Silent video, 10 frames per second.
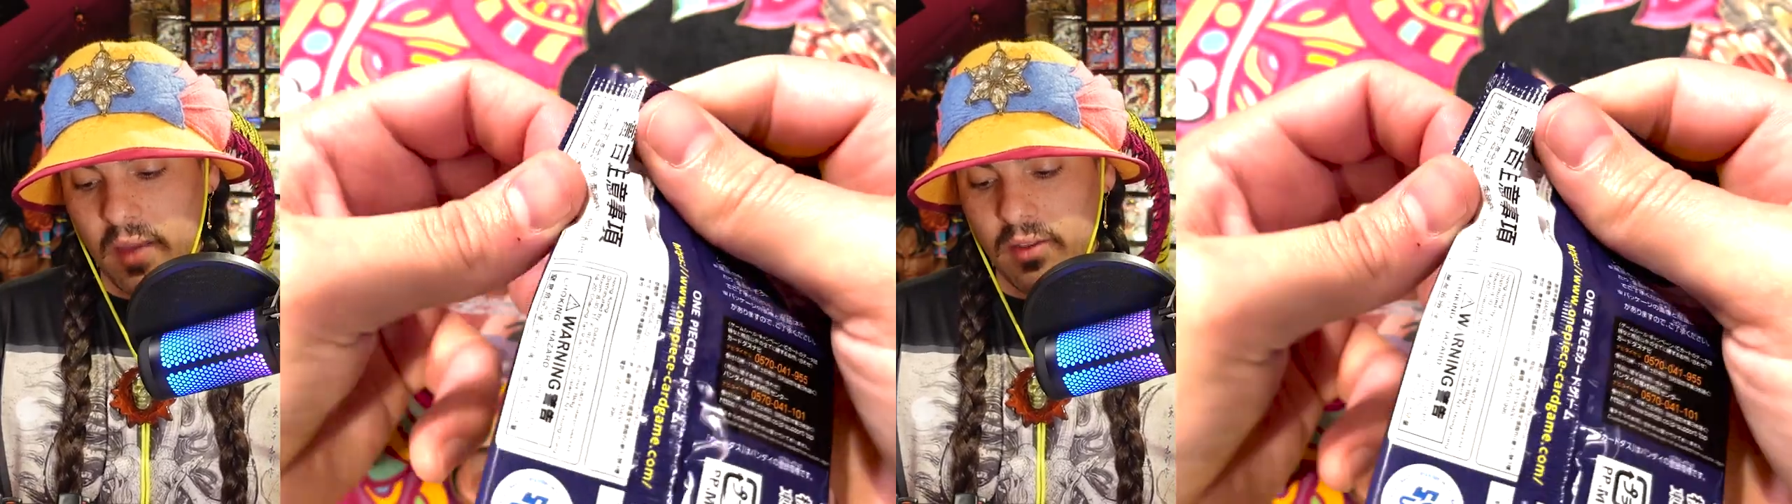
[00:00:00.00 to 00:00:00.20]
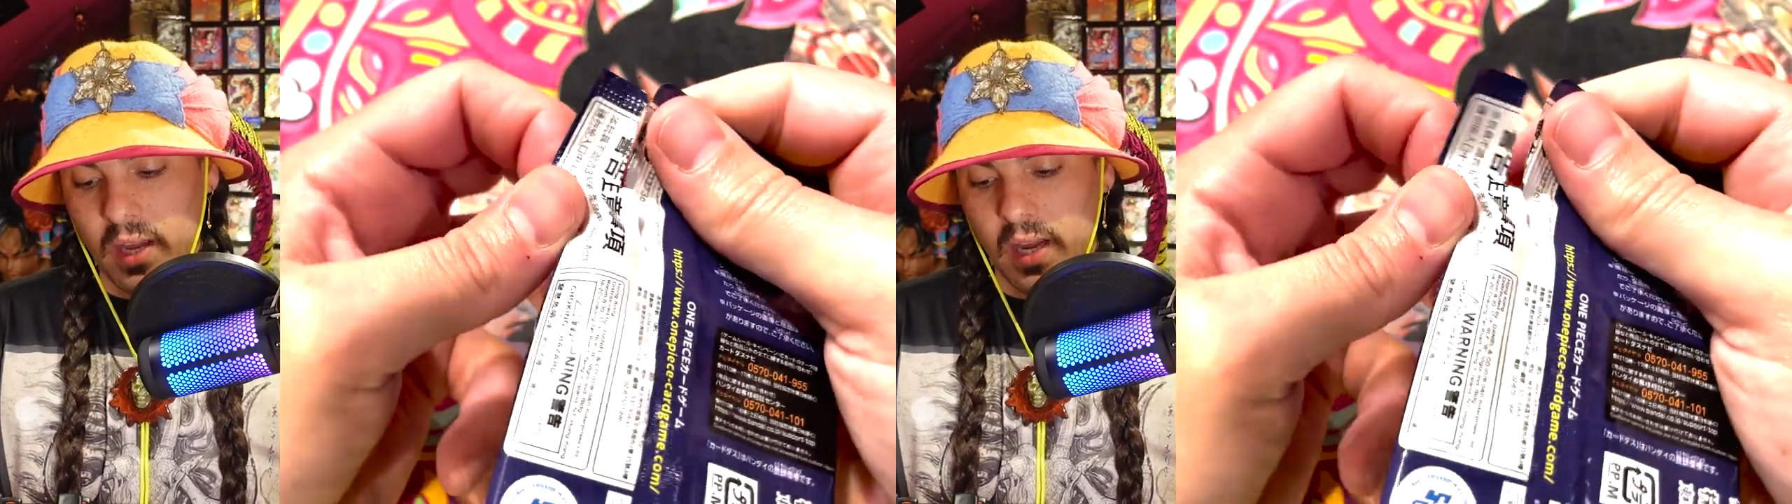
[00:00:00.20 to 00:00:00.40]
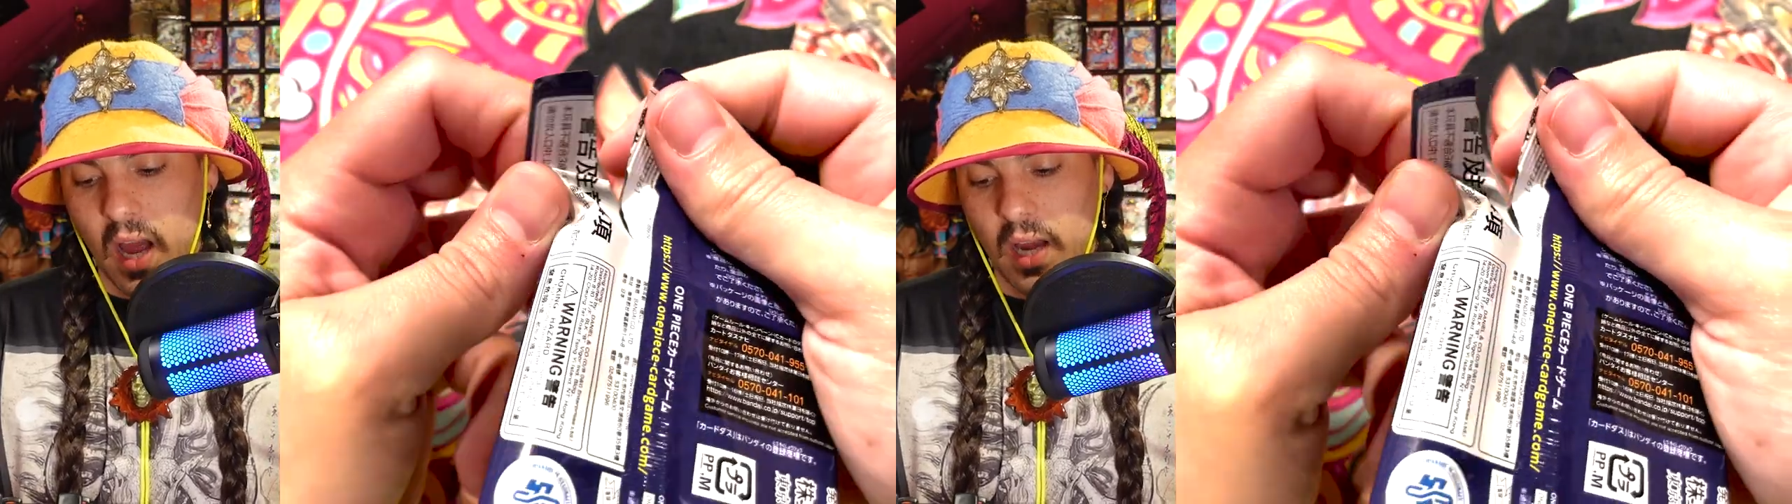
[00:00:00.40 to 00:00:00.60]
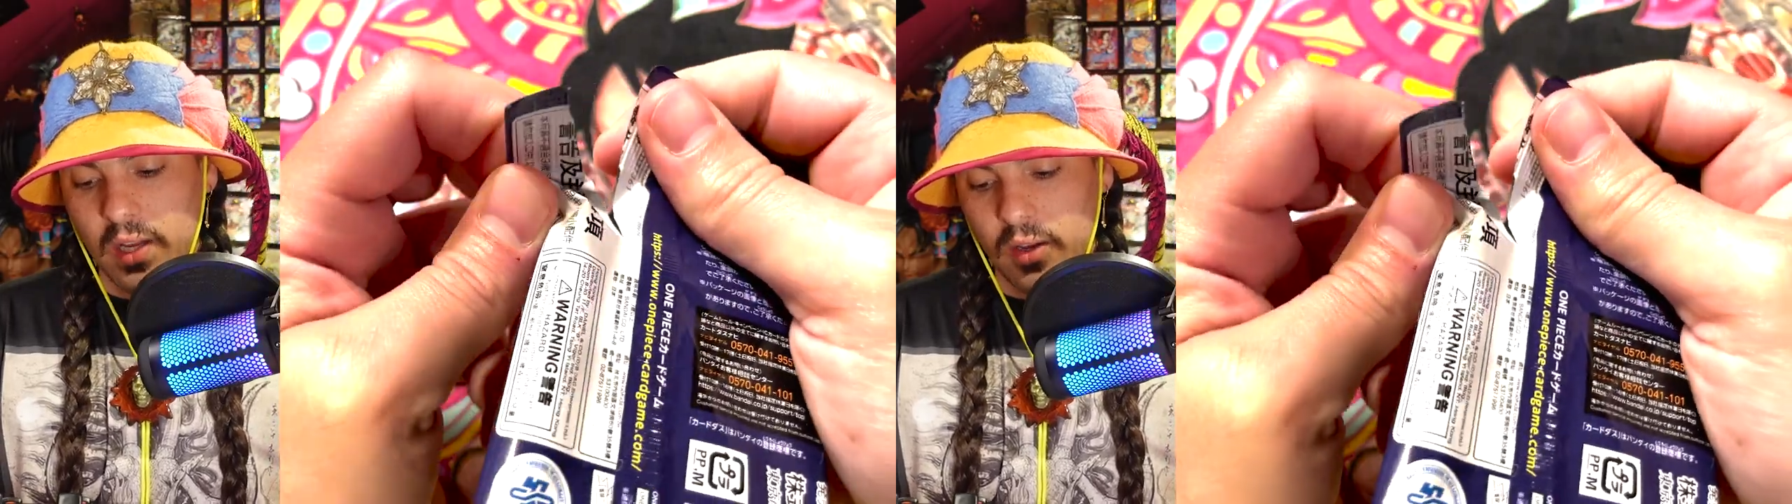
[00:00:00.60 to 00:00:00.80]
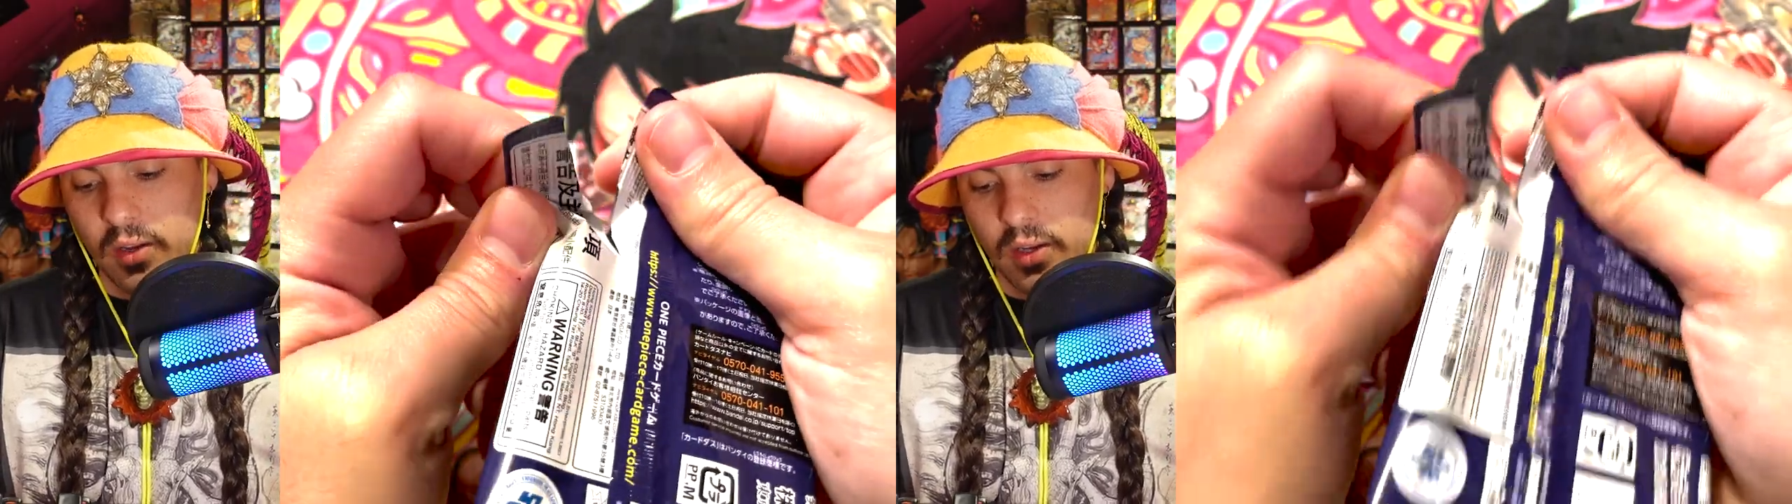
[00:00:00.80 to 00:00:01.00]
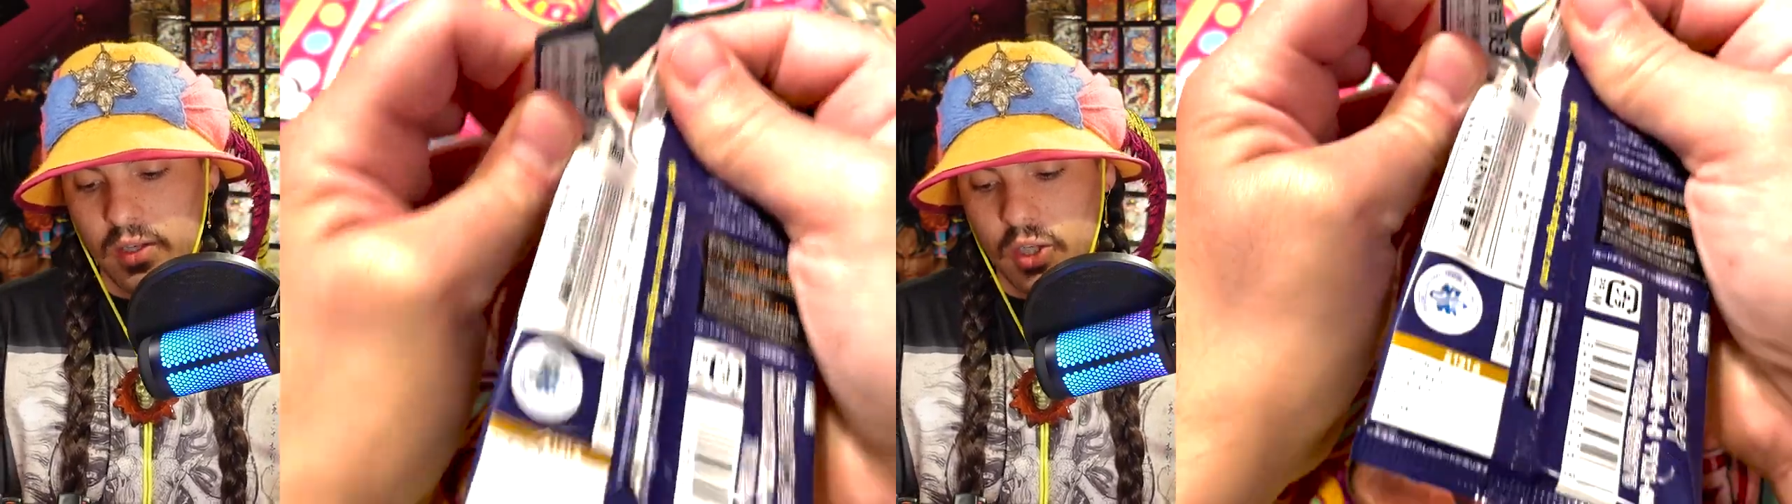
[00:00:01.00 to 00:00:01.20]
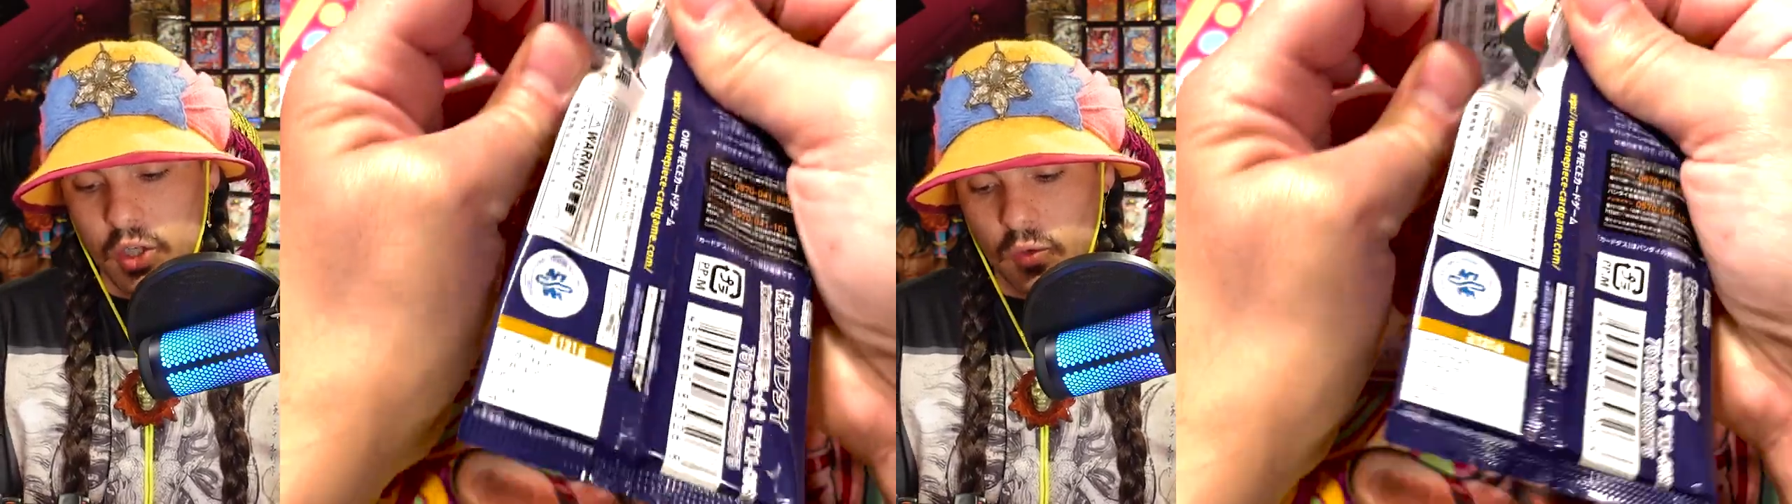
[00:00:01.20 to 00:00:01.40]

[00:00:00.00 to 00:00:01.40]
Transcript: if you get caught here. You can just